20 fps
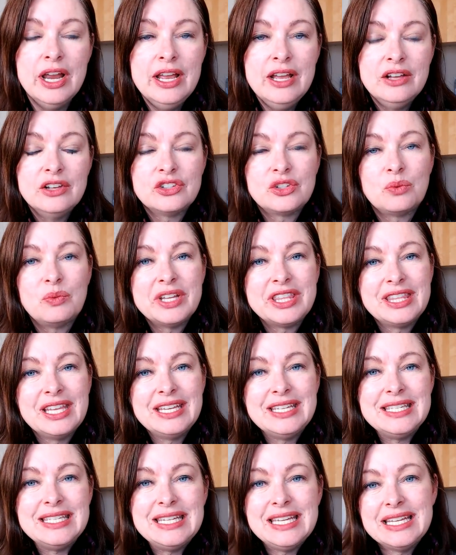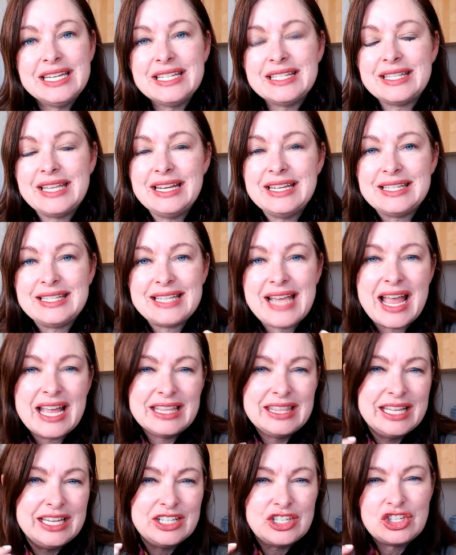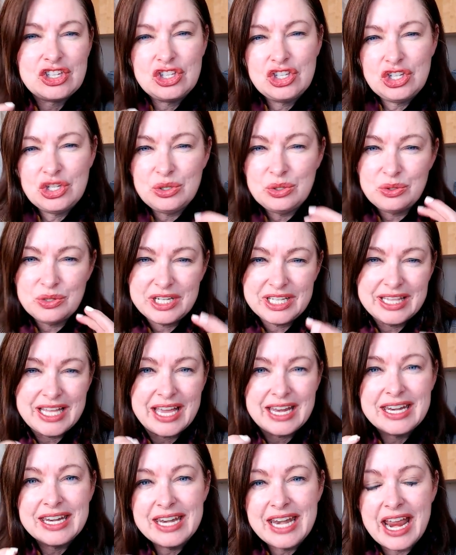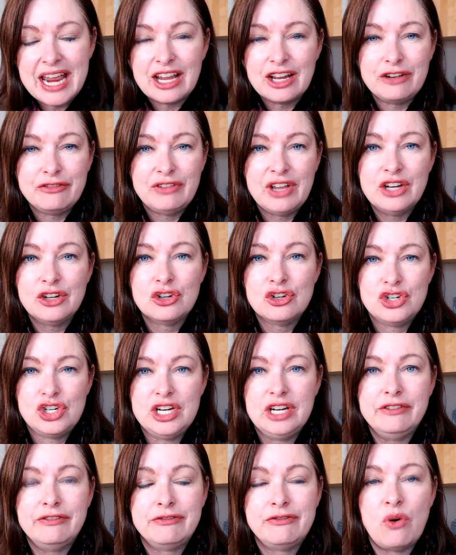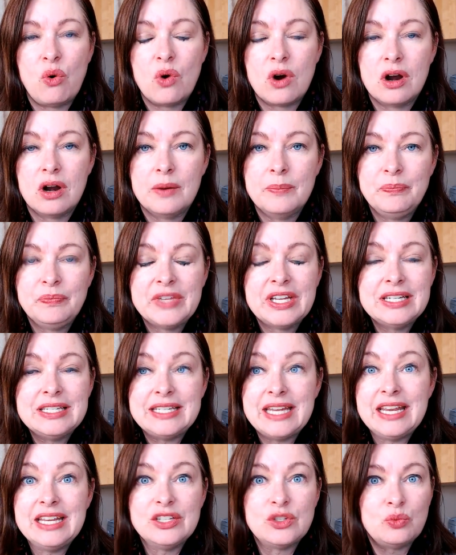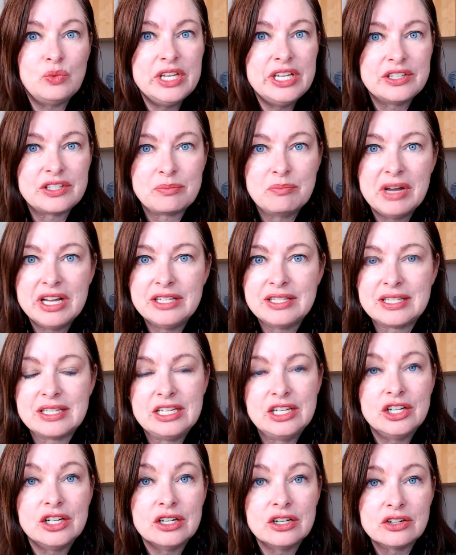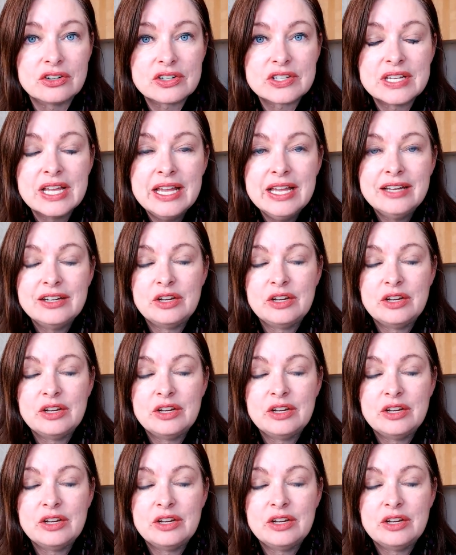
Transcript: So what they did is they sat and they stewed in that negative energy for days, weeks, months, years,